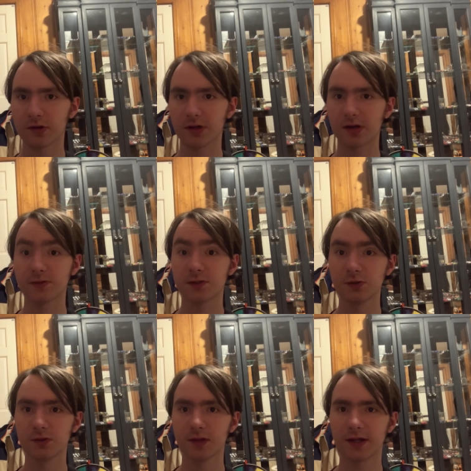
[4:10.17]
and I'll see
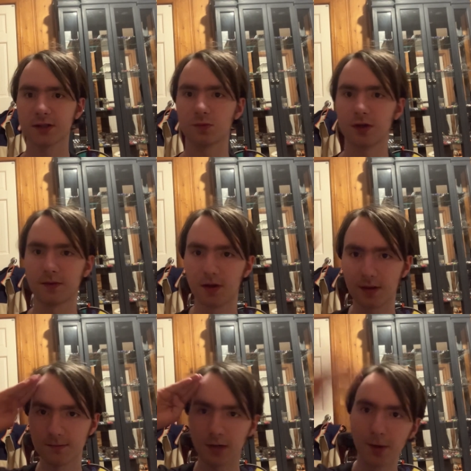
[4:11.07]
you in the next one.
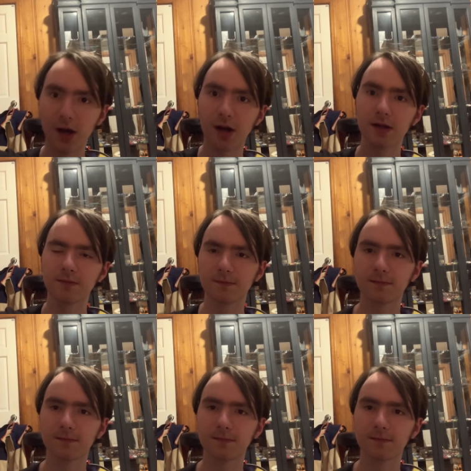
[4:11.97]
Bye bye.